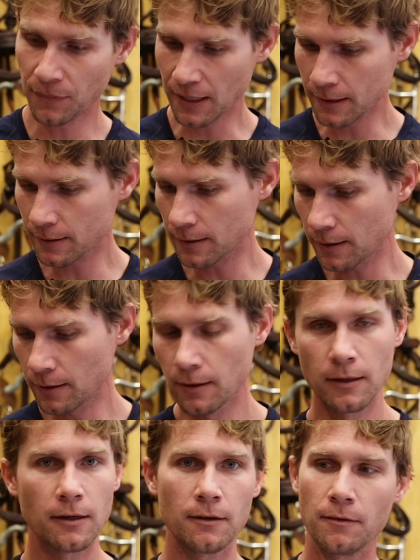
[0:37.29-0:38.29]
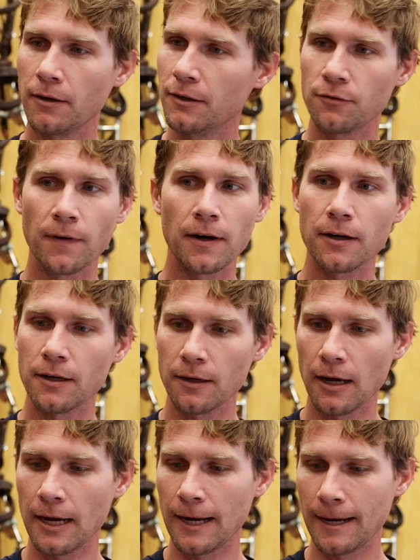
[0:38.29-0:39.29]
This is very
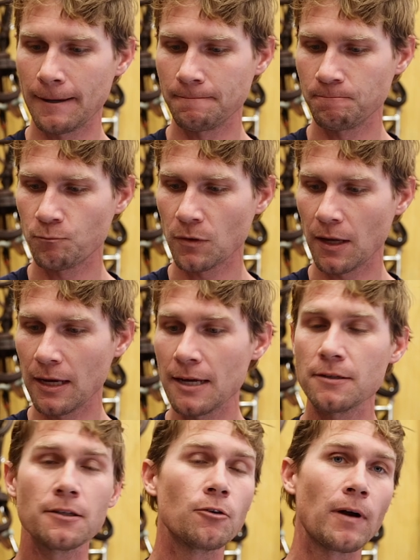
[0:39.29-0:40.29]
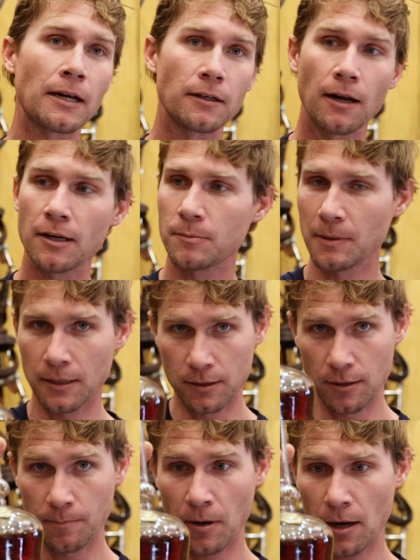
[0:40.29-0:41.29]
easy to recognize
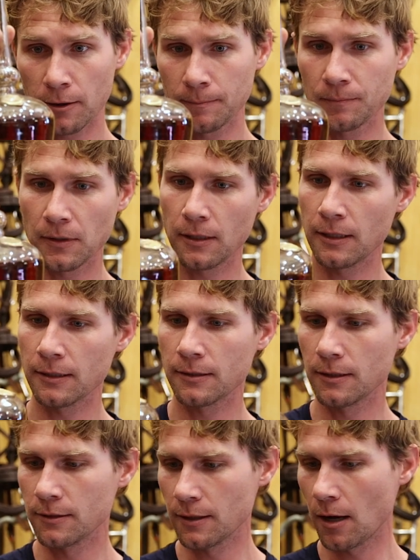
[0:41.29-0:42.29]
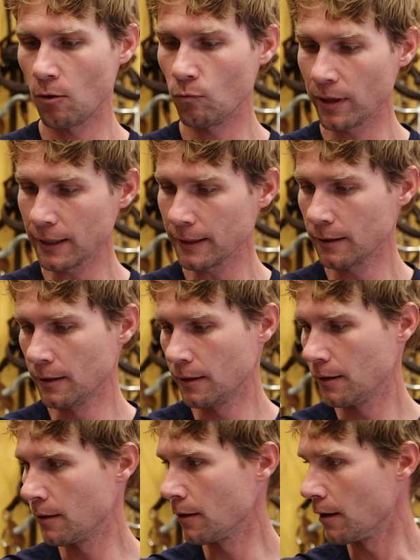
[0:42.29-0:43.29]
because of the bottle. This is Willet.
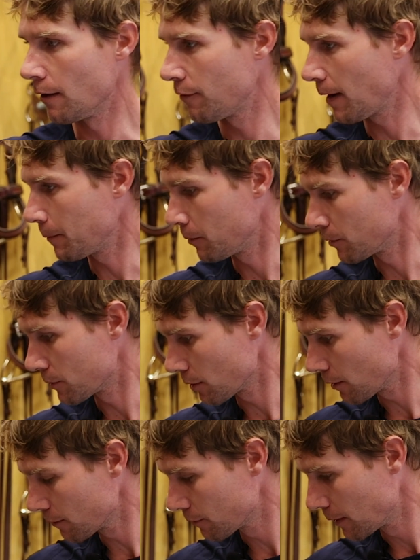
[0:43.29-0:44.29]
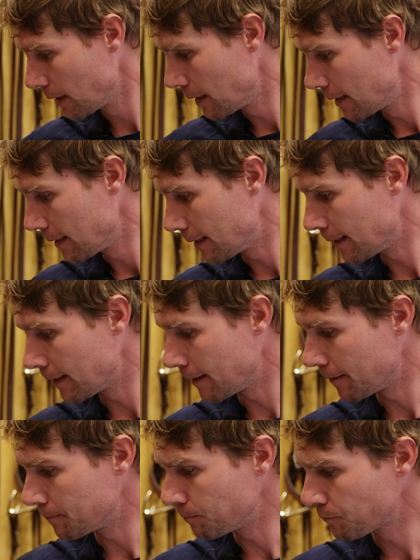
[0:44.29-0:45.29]
They're a family reserve.
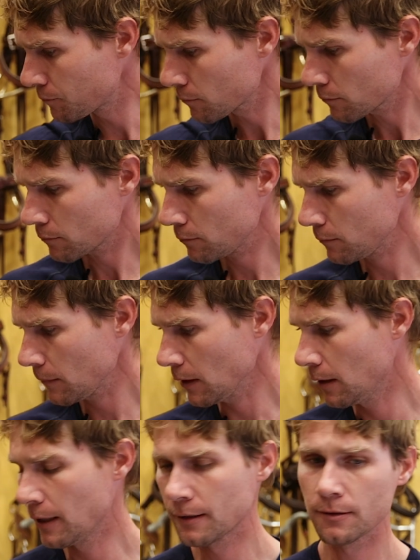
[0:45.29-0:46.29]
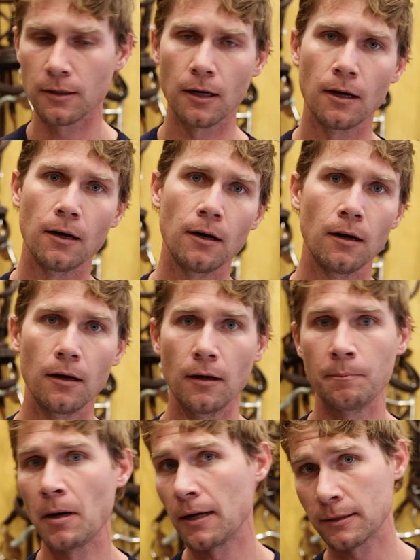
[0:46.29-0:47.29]
It's a
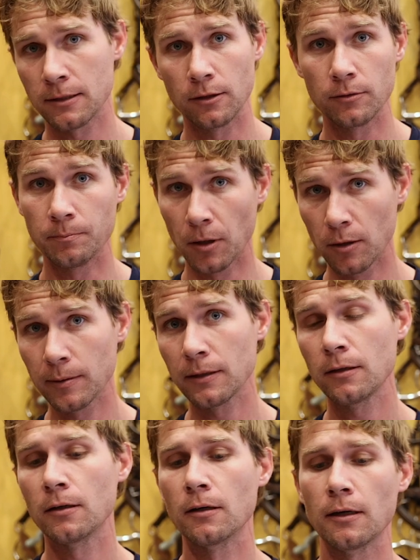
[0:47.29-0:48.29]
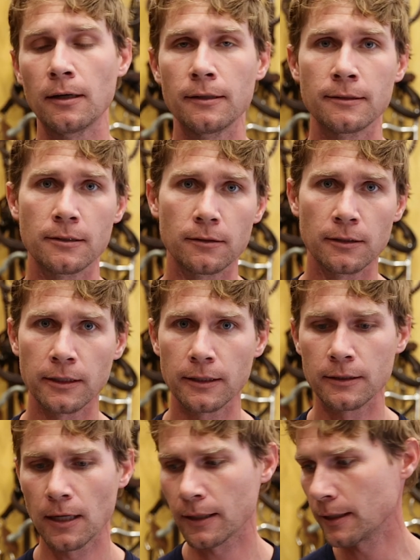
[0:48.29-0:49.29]
pot-stilled bourbon, distilled in
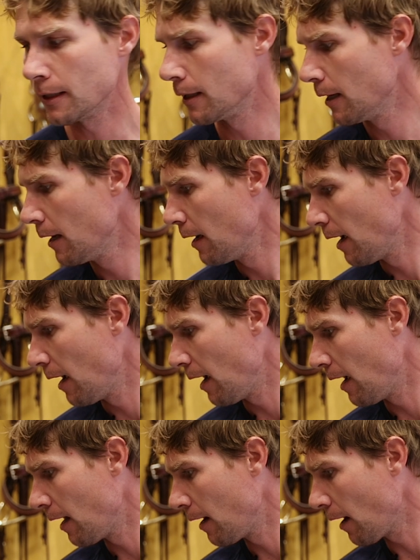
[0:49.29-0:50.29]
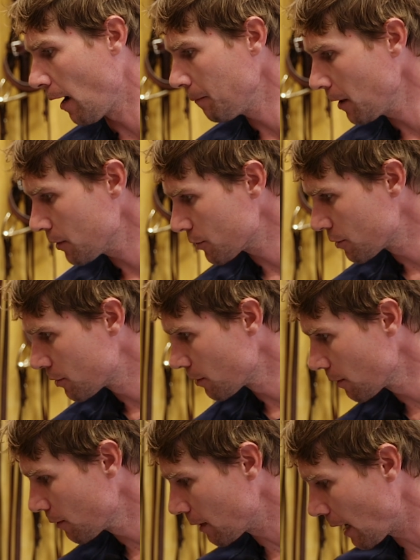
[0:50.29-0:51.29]
Kentucky. And I'm not
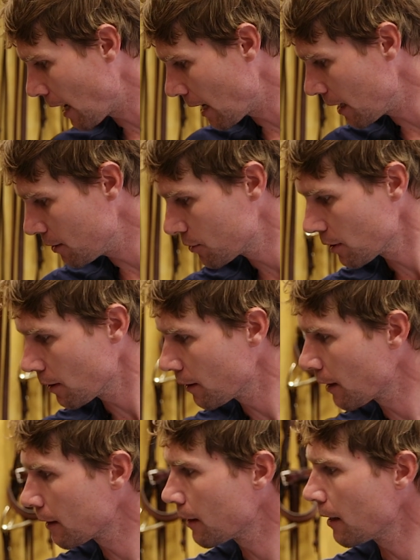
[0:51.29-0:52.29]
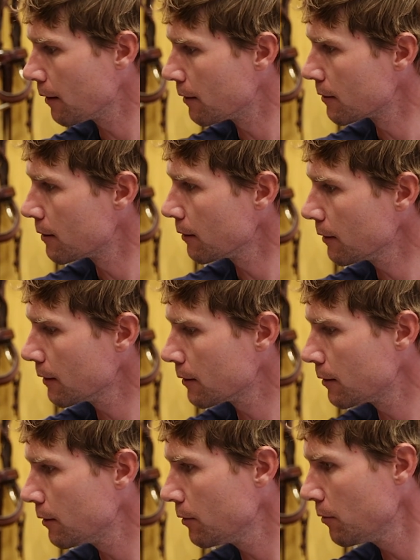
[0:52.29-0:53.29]
sure the age that they distill it
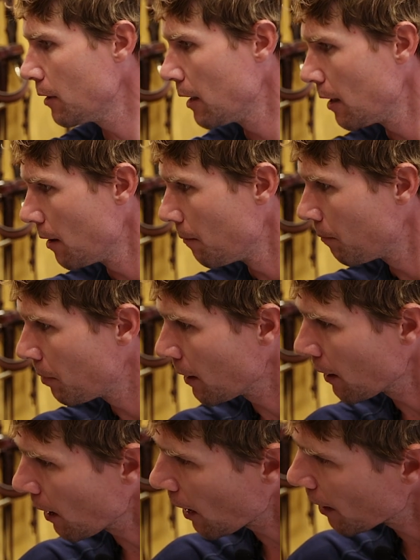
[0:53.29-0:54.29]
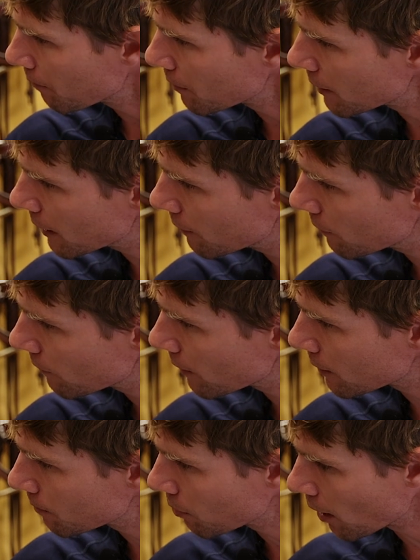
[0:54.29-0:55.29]
to, but I believe
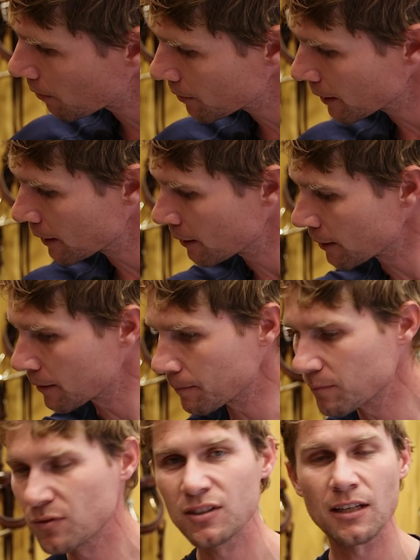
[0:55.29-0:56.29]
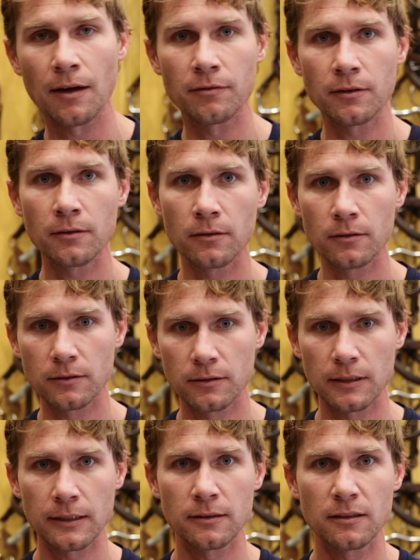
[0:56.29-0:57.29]
it's probably in the
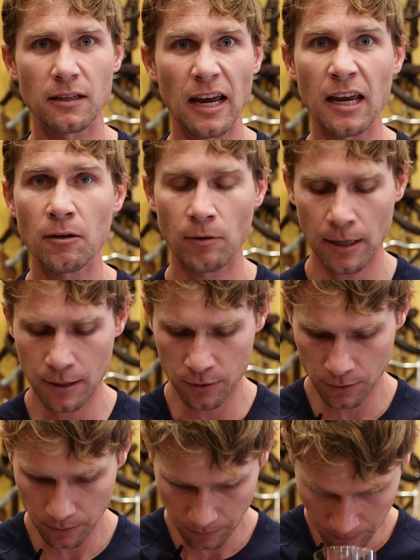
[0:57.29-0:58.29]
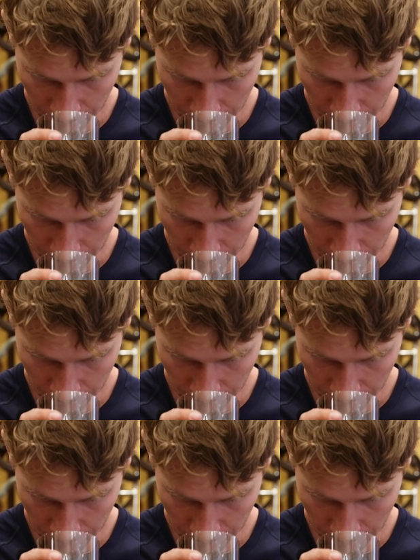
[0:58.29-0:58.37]
6 to 8 range.